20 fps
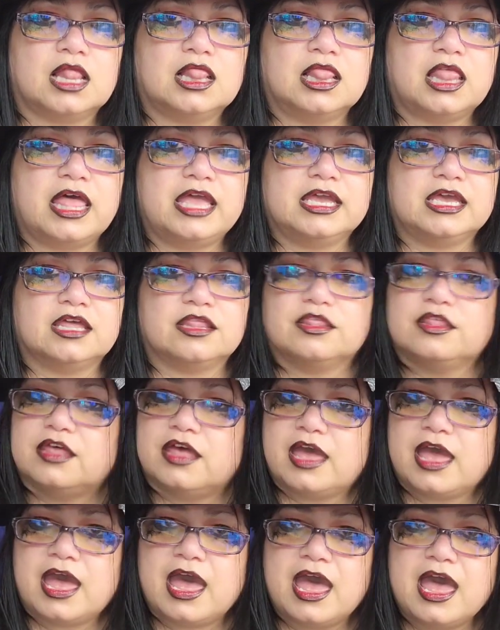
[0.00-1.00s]
like
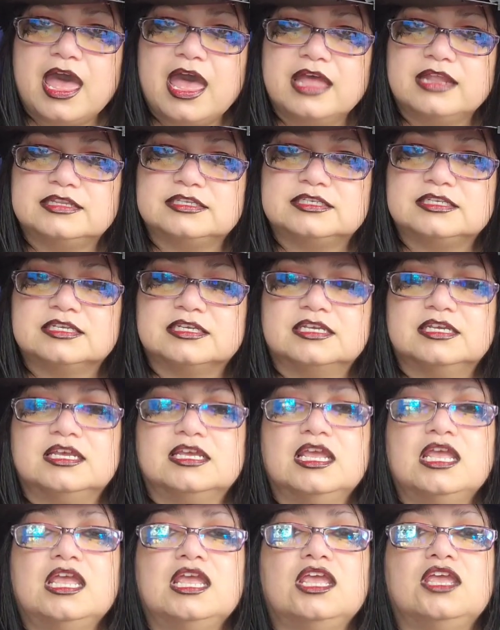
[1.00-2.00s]
the hat,
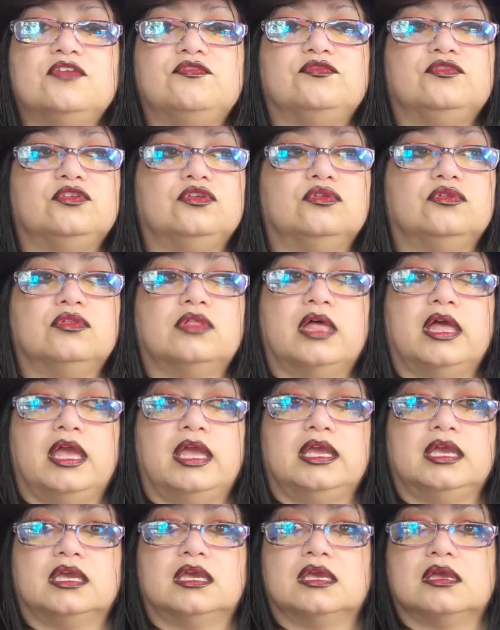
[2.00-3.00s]
if you
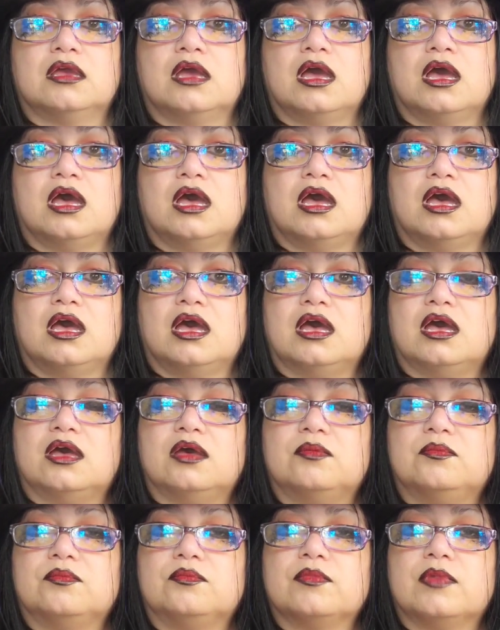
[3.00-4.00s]
like
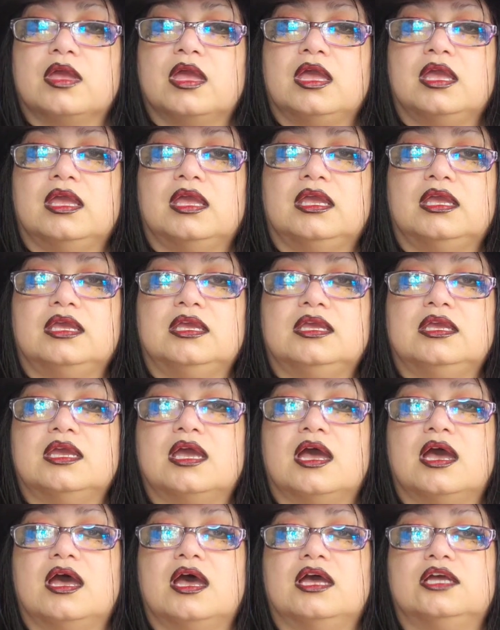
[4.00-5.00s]
a
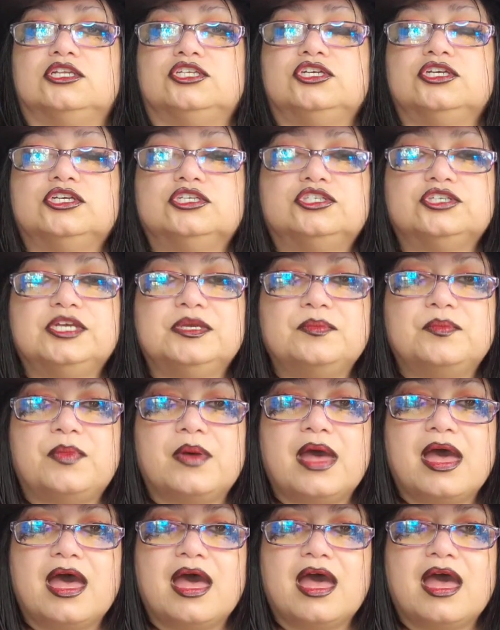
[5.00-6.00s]
trick-or-treat
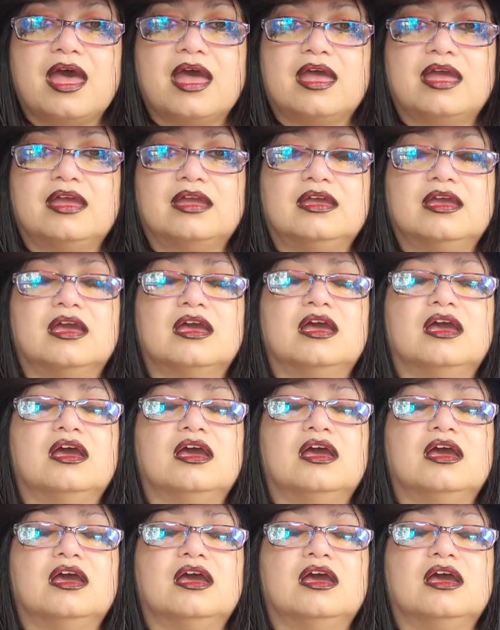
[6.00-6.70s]
bag,